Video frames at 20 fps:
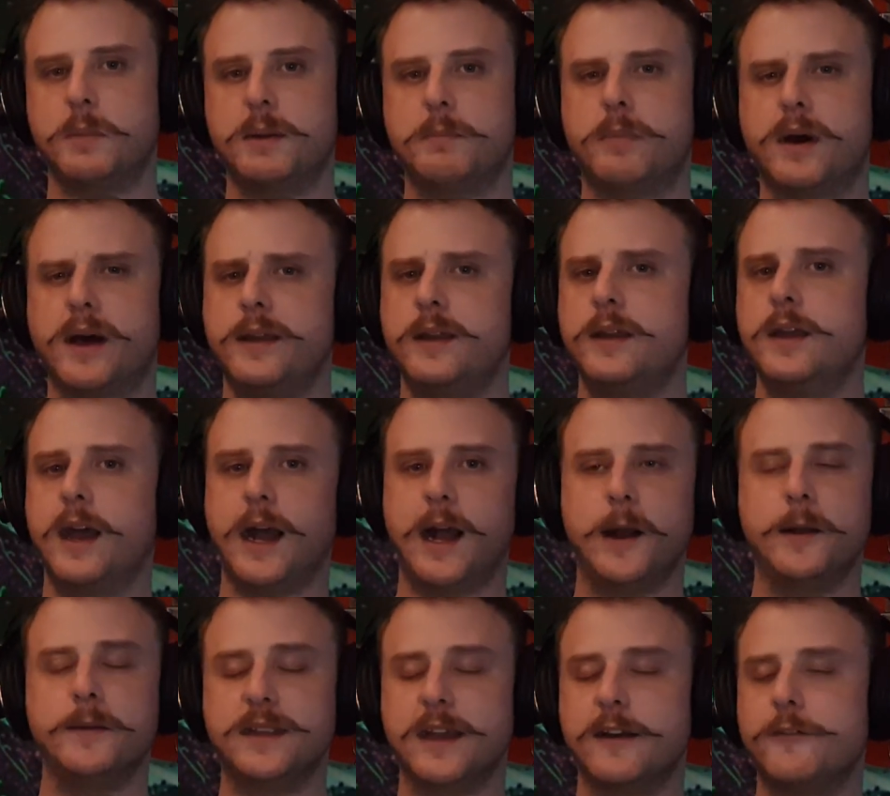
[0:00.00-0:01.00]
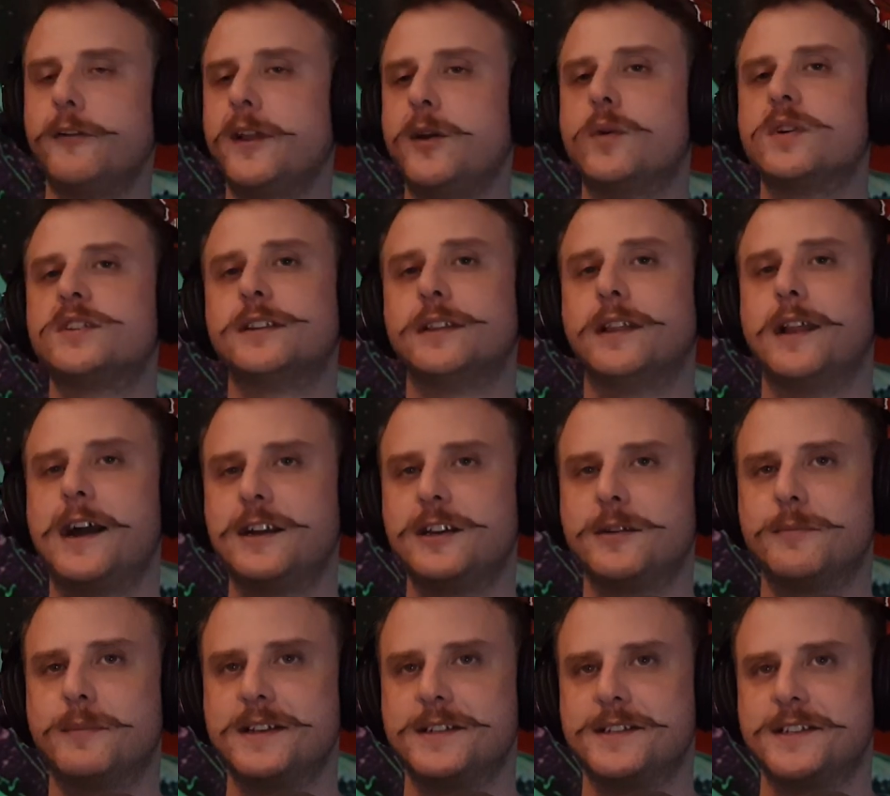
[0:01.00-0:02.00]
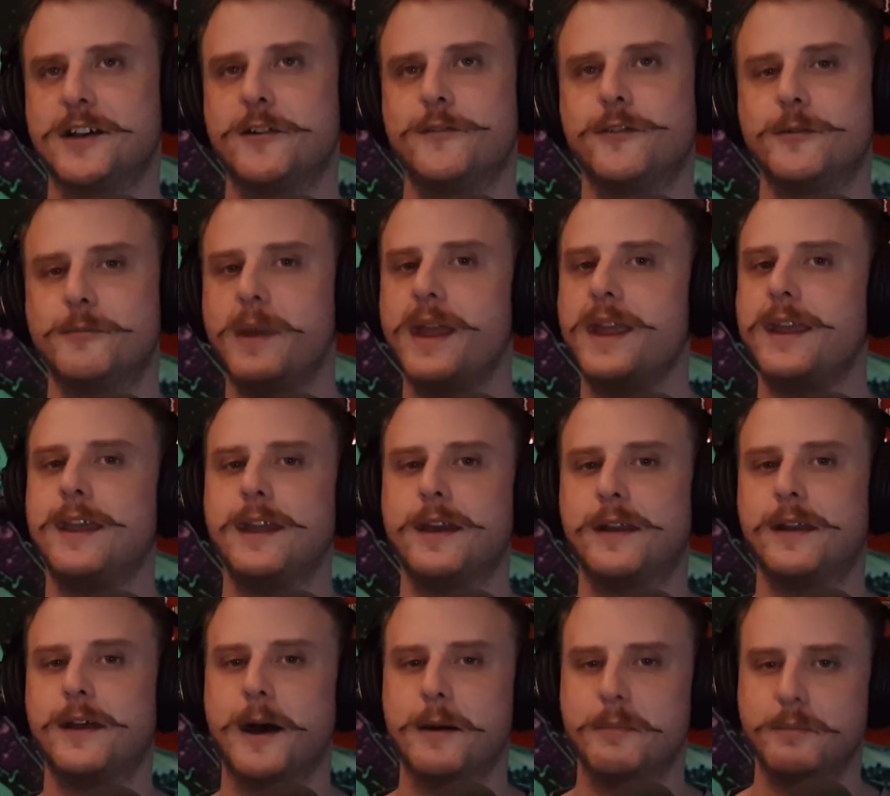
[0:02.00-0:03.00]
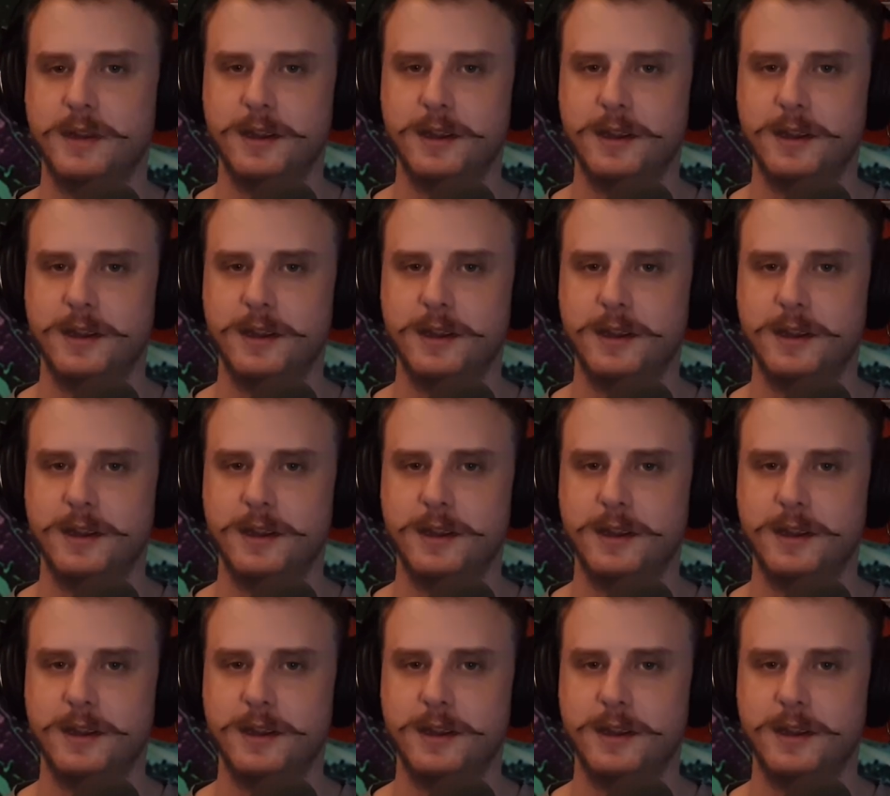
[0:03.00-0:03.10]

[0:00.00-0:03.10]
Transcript: But I definitely wasn't lying to myself or making it up.